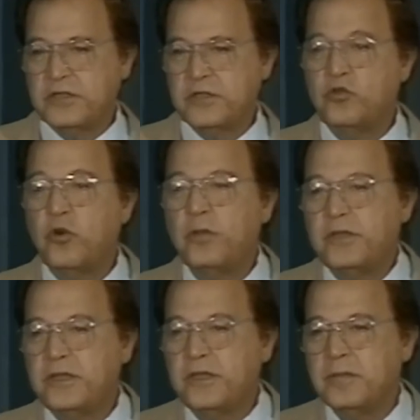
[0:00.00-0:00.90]

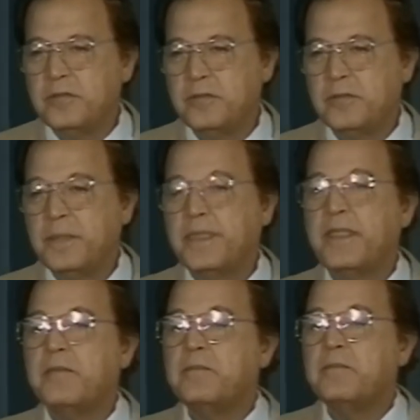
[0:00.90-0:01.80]
Nobody
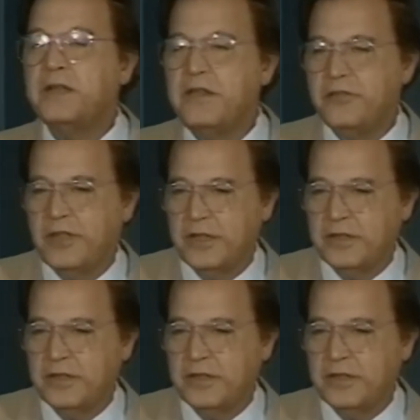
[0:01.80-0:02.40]
believed that.